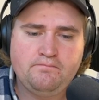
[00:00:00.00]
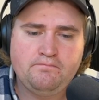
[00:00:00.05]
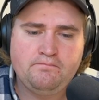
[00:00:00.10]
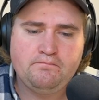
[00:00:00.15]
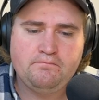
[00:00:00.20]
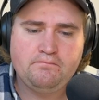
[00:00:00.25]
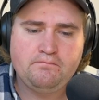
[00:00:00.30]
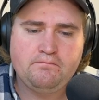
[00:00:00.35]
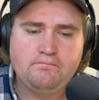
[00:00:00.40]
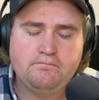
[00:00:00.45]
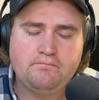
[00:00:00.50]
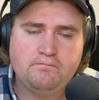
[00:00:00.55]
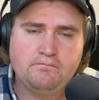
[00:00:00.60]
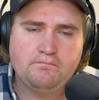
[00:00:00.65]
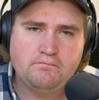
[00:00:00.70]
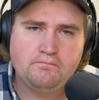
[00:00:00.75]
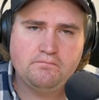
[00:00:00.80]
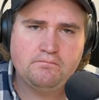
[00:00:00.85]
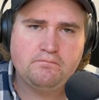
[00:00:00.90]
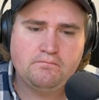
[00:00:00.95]

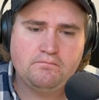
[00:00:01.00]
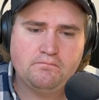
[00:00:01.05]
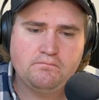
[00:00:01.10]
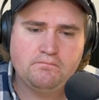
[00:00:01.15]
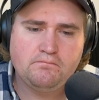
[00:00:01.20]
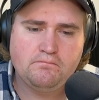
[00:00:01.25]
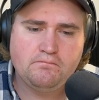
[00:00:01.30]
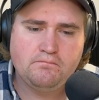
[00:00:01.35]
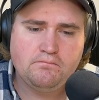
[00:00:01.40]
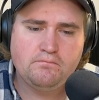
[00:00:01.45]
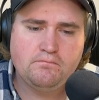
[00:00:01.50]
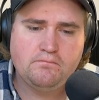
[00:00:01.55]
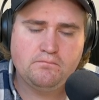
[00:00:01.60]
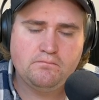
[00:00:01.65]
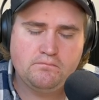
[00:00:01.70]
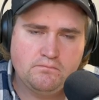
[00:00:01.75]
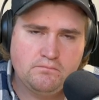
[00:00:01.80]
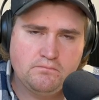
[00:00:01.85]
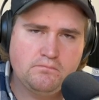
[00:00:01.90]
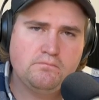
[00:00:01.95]

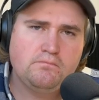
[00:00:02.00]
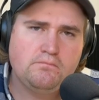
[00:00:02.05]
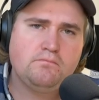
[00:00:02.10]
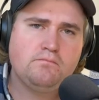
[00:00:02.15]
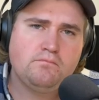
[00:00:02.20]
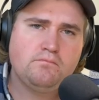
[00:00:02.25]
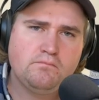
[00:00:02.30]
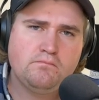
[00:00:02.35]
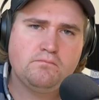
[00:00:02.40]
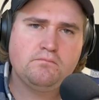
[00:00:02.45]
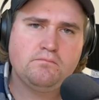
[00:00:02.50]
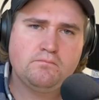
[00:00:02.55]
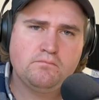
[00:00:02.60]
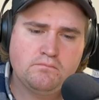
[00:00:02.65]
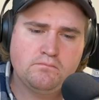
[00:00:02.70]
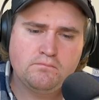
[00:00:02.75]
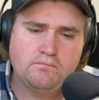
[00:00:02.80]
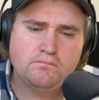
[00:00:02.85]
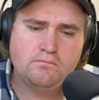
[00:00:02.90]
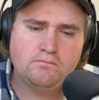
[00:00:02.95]

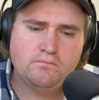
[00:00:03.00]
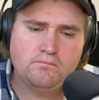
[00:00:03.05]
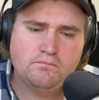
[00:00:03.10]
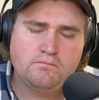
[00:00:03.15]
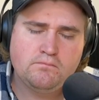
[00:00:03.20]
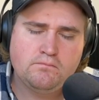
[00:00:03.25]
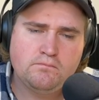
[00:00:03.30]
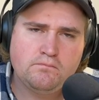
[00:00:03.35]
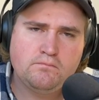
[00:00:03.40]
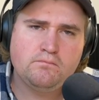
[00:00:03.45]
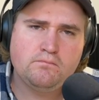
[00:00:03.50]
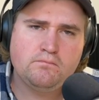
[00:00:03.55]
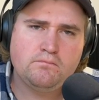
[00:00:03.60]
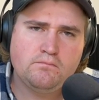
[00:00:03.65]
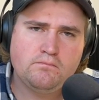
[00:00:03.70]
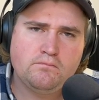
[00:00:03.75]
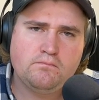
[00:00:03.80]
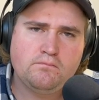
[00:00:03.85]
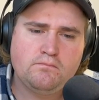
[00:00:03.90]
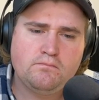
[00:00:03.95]

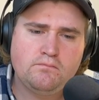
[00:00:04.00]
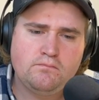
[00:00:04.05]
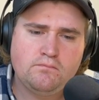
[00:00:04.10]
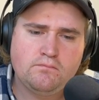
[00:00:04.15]
The person shown says nothing.